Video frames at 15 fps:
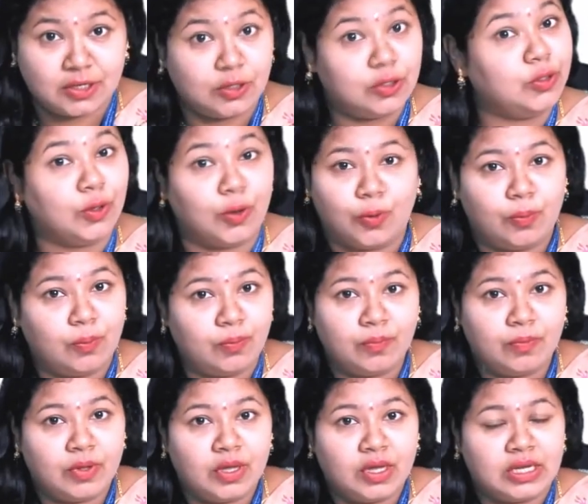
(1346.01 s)
No.
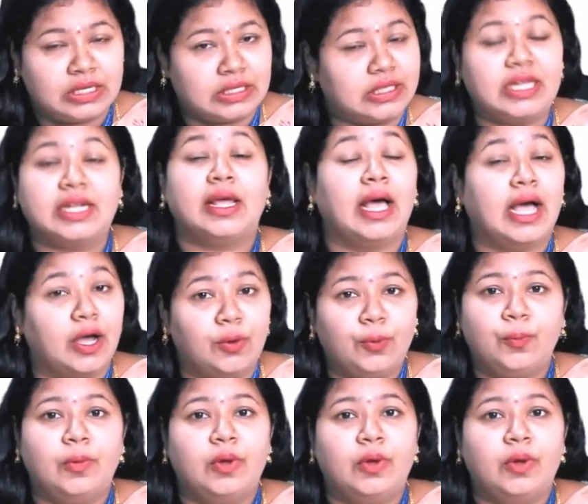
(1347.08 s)
Then how?